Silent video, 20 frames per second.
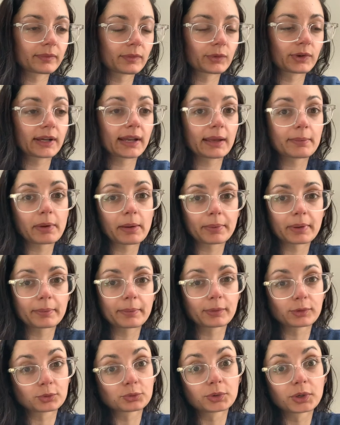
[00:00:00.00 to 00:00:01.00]
reading about
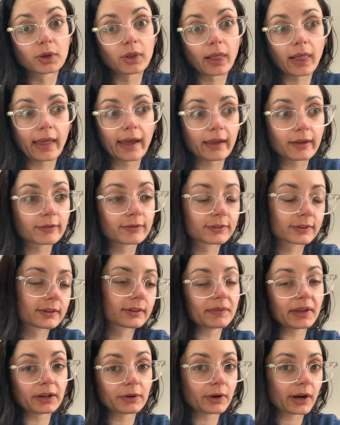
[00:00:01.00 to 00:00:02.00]
people's real lives
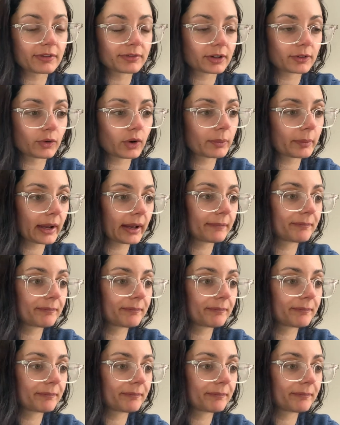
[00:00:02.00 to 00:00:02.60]
in graphic format.